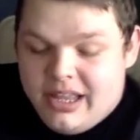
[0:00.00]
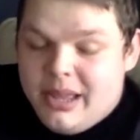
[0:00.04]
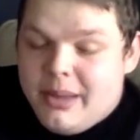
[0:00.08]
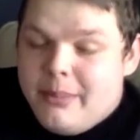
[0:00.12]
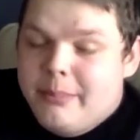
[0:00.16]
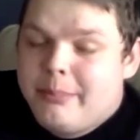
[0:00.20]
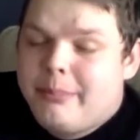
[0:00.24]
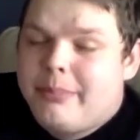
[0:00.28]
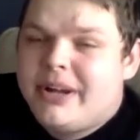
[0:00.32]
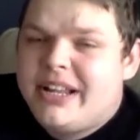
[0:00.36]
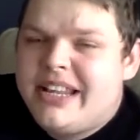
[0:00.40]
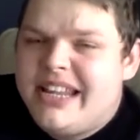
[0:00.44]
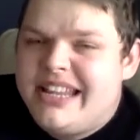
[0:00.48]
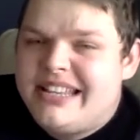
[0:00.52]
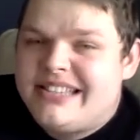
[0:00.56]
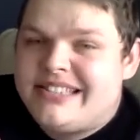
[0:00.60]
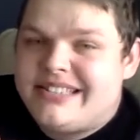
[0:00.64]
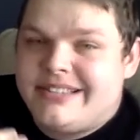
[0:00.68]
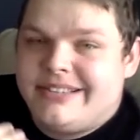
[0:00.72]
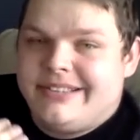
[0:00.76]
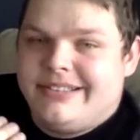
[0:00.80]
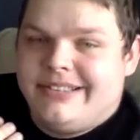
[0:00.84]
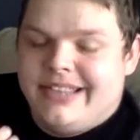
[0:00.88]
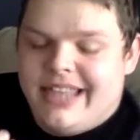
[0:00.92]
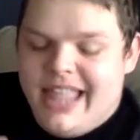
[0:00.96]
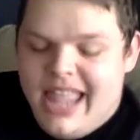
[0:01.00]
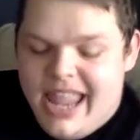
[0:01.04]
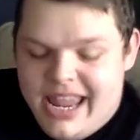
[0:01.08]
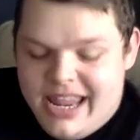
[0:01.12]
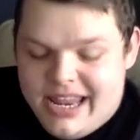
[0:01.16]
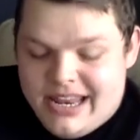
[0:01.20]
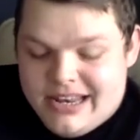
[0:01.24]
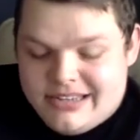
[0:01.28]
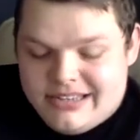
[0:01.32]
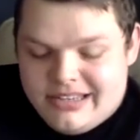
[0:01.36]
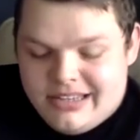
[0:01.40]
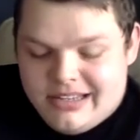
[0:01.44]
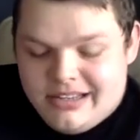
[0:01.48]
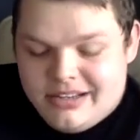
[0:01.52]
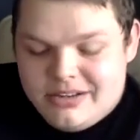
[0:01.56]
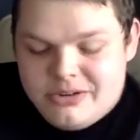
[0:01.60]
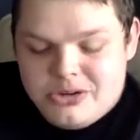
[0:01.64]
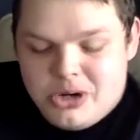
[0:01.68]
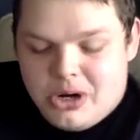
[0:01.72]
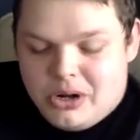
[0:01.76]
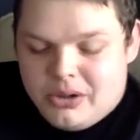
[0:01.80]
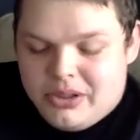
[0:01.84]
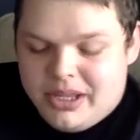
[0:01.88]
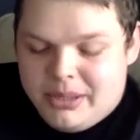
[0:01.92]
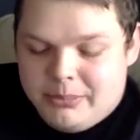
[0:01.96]
"But it's late,"
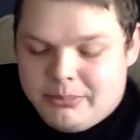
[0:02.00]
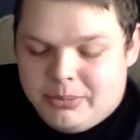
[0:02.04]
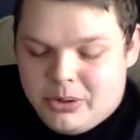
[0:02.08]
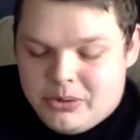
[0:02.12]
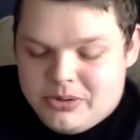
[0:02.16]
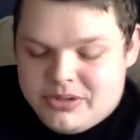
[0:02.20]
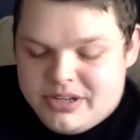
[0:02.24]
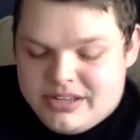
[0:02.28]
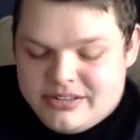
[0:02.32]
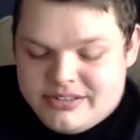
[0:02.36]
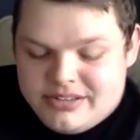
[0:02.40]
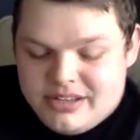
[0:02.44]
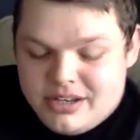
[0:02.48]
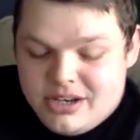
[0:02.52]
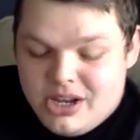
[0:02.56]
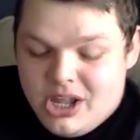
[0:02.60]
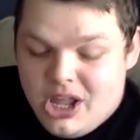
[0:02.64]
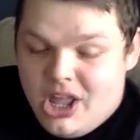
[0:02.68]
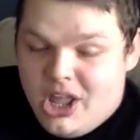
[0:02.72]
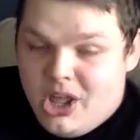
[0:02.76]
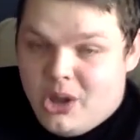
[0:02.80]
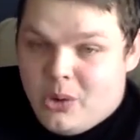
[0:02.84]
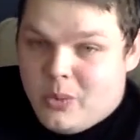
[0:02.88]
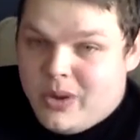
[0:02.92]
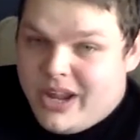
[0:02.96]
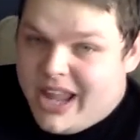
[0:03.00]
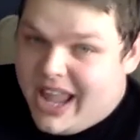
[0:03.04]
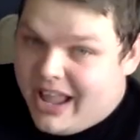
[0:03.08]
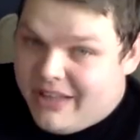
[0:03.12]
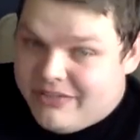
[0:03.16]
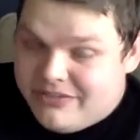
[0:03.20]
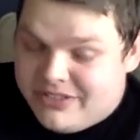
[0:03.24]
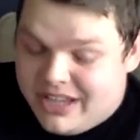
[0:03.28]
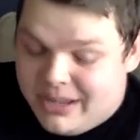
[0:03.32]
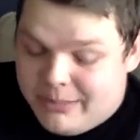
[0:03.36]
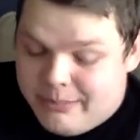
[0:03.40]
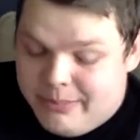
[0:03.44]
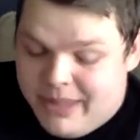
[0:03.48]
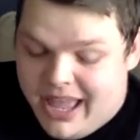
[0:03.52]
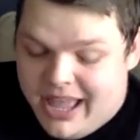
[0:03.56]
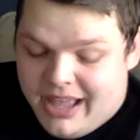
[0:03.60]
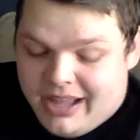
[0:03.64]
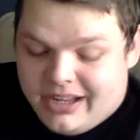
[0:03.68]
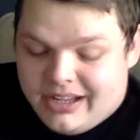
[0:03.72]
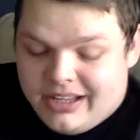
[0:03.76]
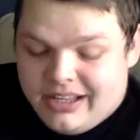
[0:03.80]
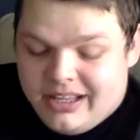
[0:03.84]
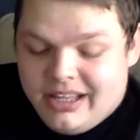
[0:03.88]
Charlene protested. "We have to get back.